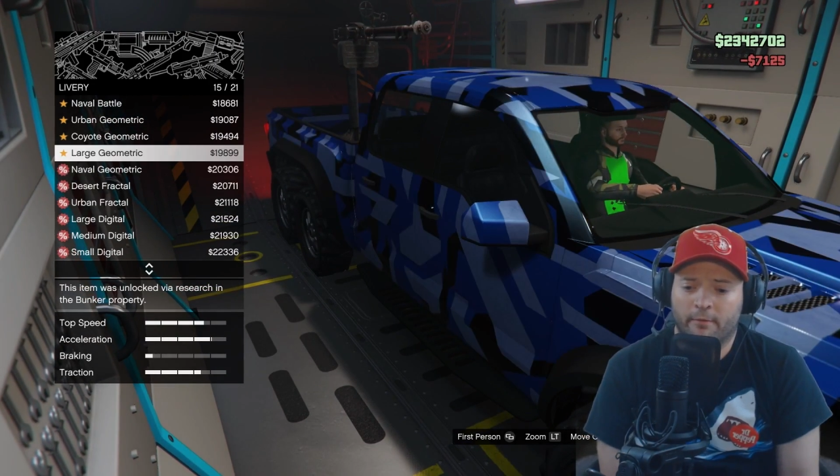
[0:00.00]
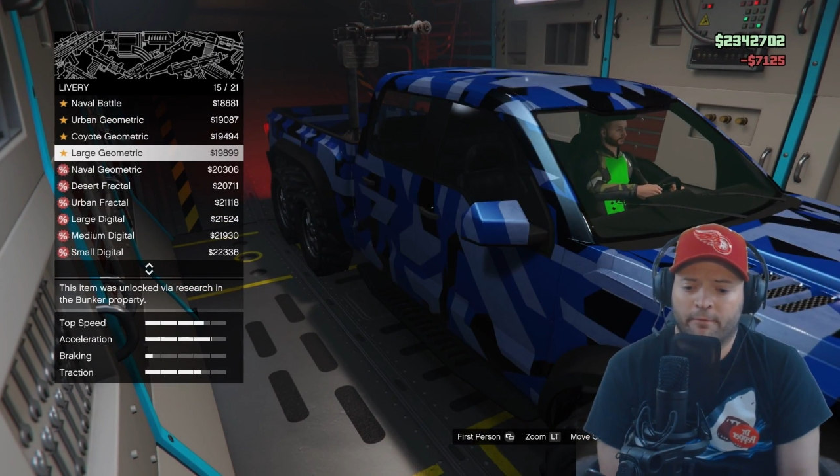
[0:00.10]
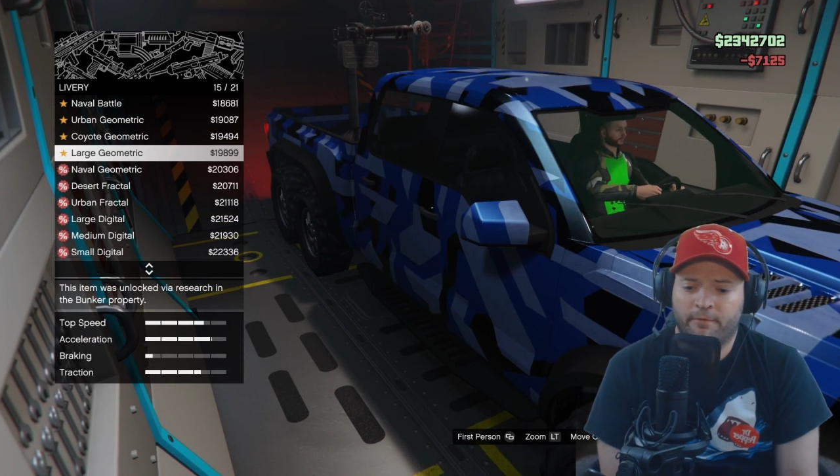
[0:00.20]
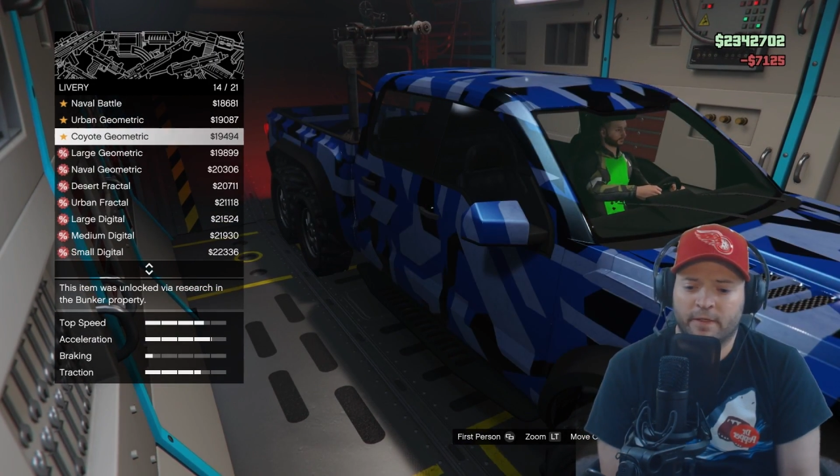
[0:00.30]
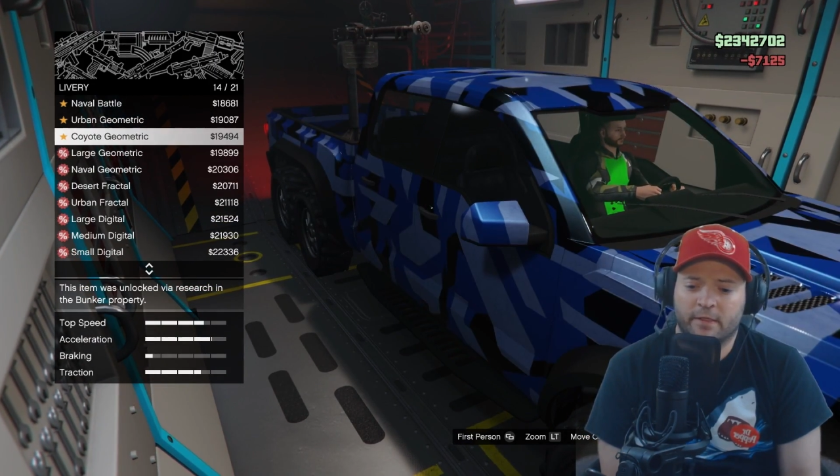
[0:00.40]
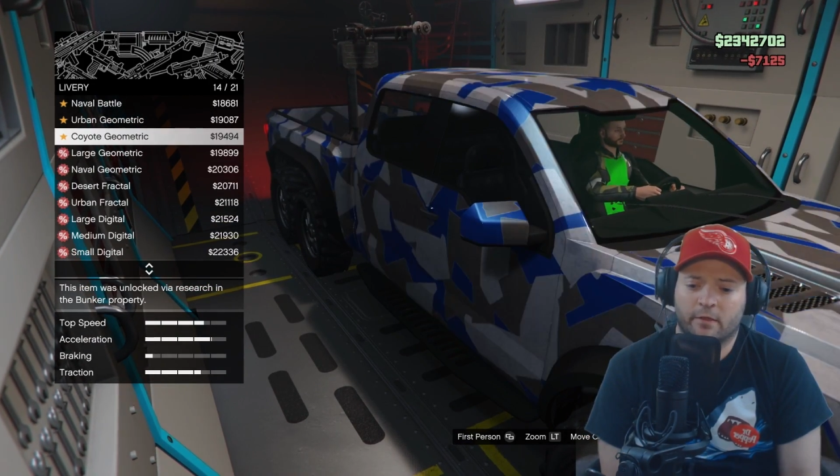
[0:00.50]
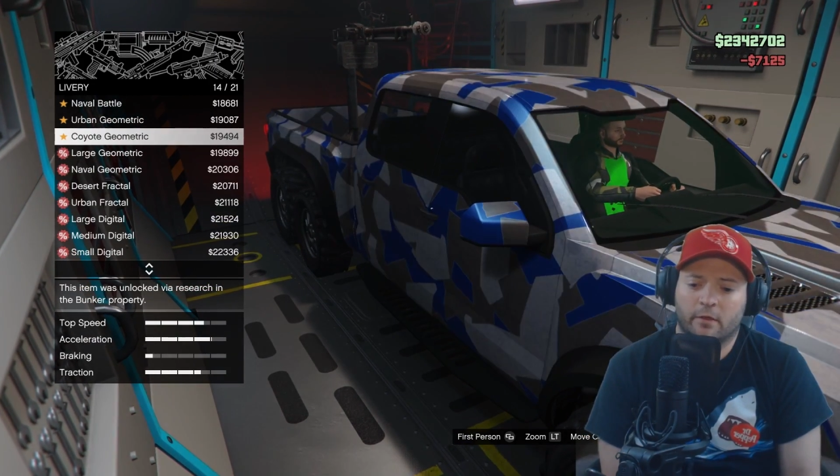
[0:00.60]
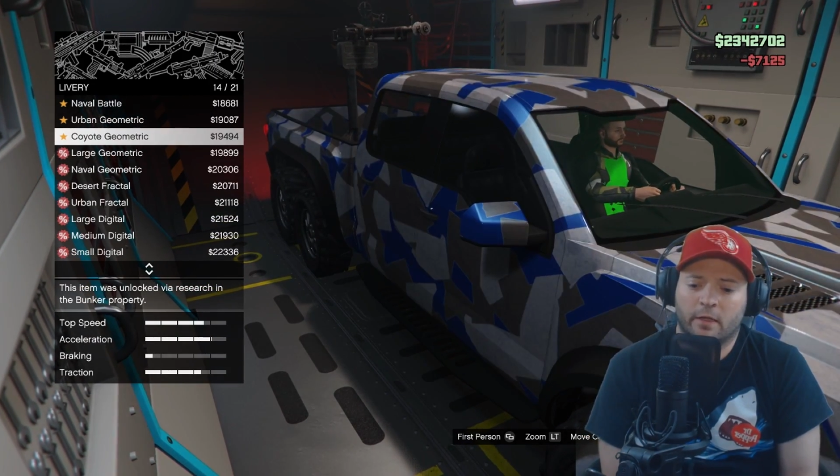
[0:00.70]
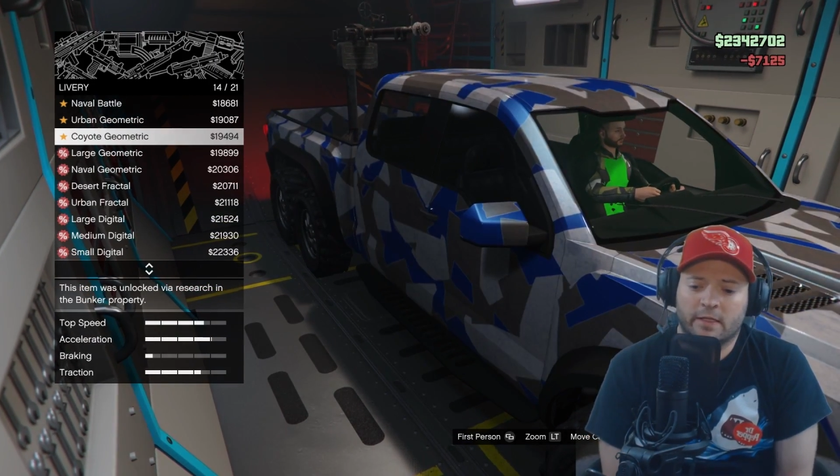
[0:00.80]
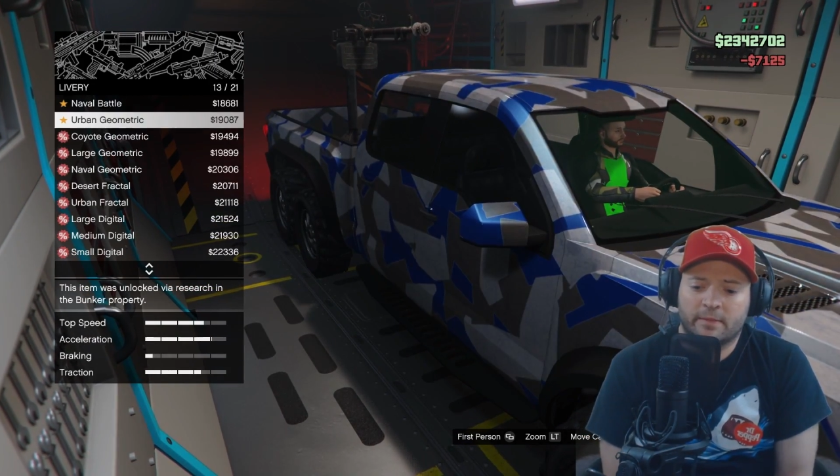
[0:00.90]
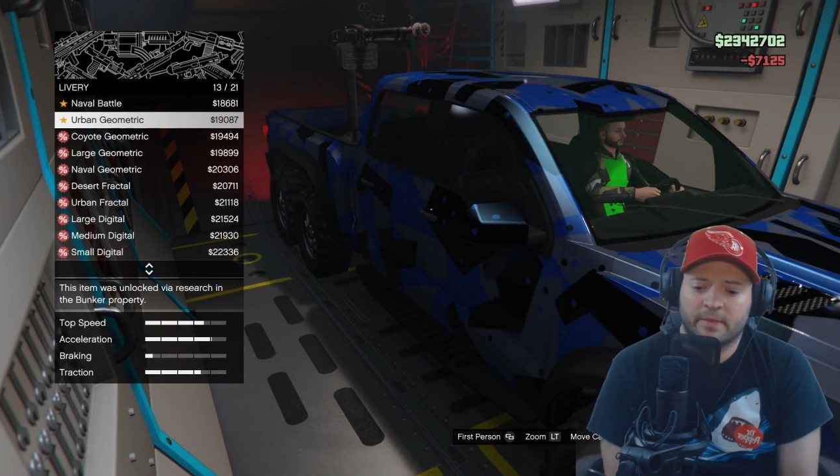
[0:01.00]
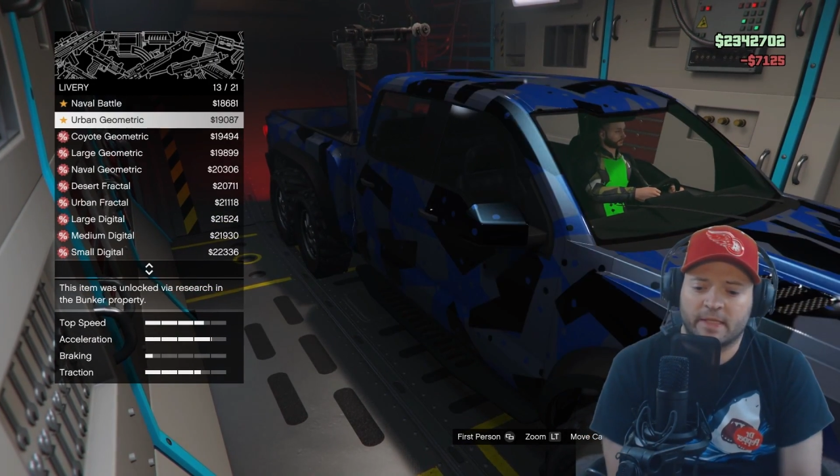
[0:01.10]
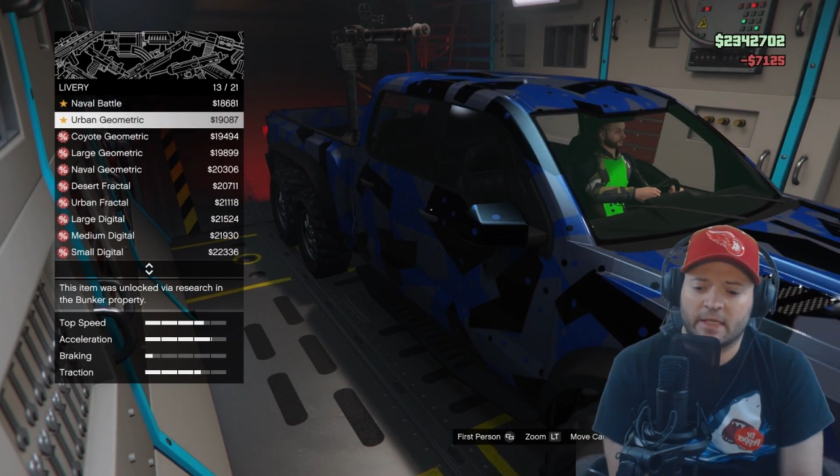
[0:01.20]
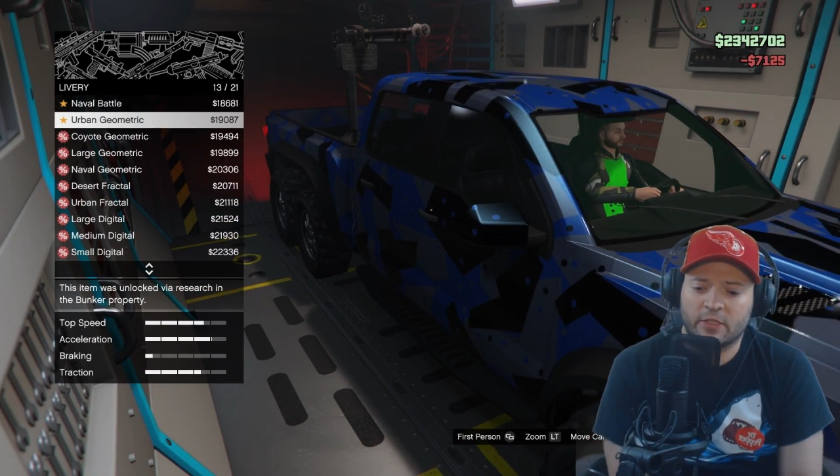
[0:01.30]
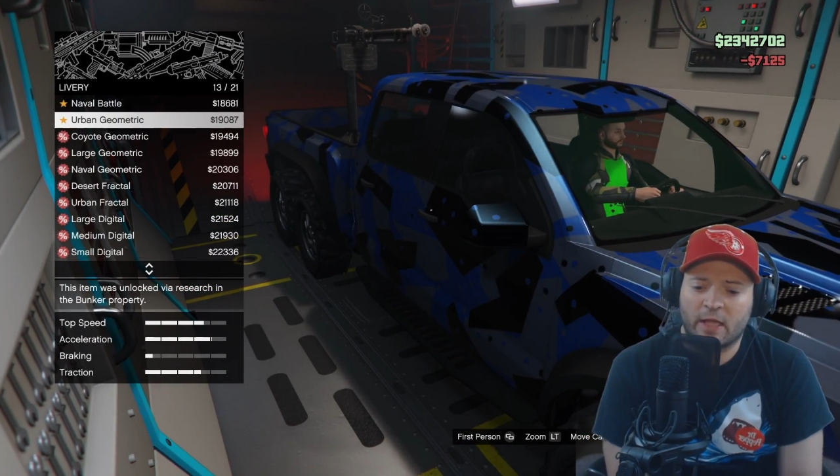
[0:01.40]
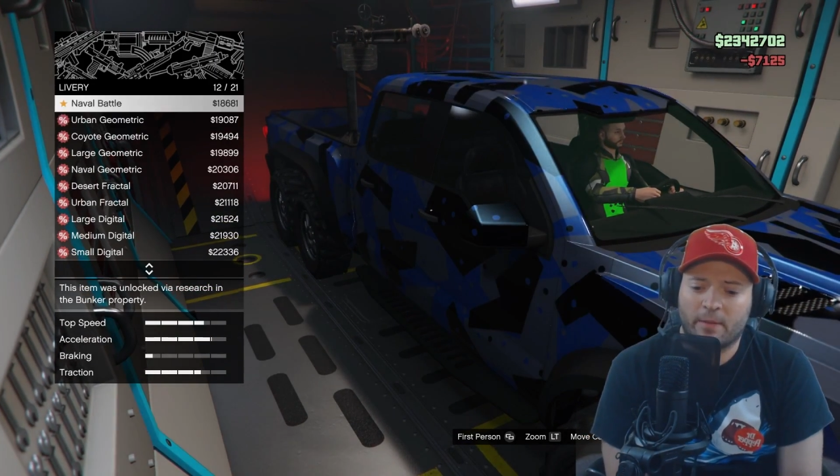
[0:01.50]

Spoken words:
physical customization